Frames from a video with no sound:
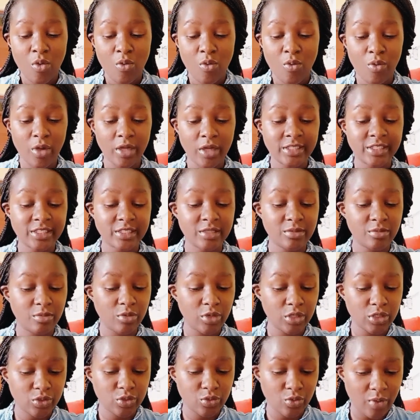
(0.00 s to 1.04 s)
What
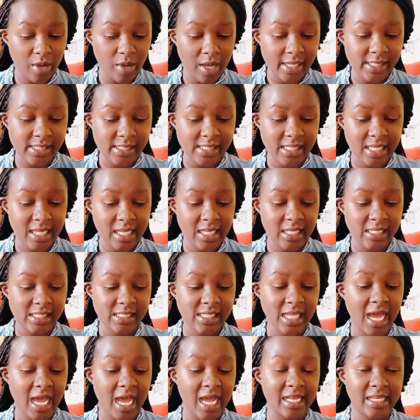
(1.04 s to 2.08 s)
remote work
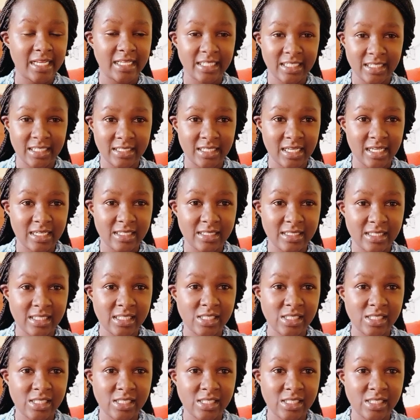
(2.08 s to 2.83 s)
skills are needed?